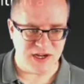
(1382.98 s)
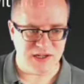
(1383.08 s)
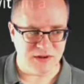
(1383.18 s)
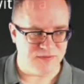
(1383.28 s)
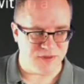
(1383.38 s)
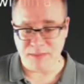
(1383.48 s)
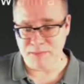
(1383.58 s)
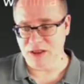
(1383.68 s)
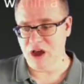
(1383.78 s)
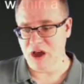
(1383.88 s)
to. If you had a
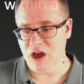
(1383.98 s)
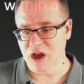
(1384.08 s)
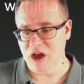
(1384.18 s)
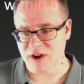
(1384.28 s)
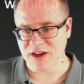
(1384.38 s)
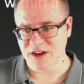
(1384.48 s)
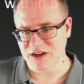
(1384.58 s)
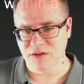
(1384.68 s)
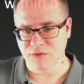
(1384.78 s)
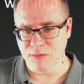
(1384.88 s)
big long string and you needed
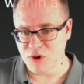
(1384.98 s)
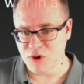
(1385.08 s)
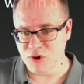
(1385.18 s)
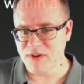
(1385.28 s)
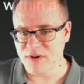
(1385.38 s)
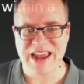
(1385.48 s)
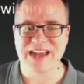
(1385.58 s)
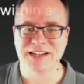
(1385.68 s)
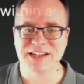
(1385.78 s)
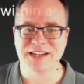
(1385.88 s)
to remove all the
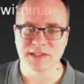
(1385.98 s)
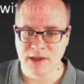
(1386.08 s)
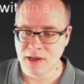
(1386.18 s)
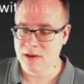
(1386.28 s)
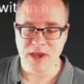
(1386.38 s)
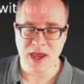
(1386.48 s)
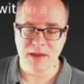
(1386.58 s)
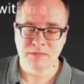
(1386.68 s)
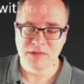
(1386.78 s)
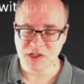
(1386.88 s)
dashes, okay,
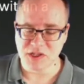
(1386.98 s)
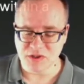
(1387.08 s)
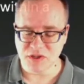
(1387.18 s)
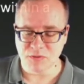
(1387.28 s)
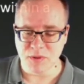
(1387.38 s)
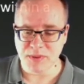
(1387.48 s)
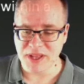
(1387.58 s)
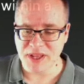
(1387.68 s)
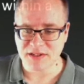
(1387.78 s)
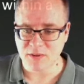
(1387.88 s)
just use the replace
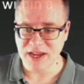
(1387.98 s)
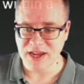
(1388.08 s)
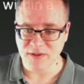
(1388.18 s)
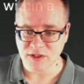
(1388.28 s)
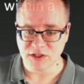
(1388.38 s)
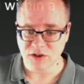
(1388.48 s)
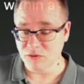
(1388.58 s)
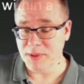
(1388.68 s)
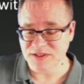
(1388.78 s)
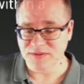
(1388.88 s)
no case function or
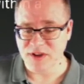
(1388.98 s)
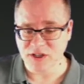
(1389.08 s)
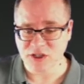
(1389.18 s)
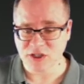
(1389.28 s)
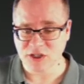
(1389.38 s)
replace function.